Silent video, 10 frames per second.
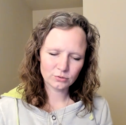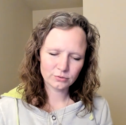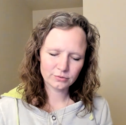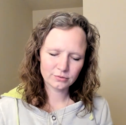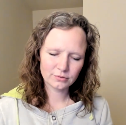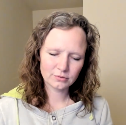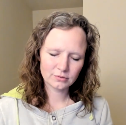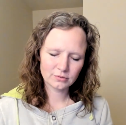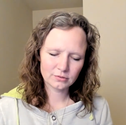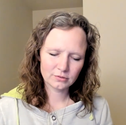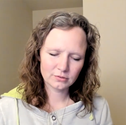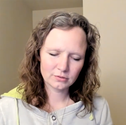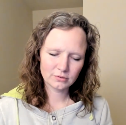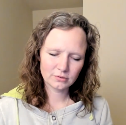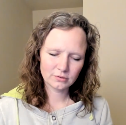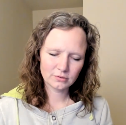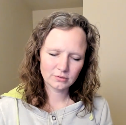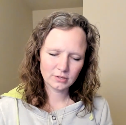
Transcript: (silence)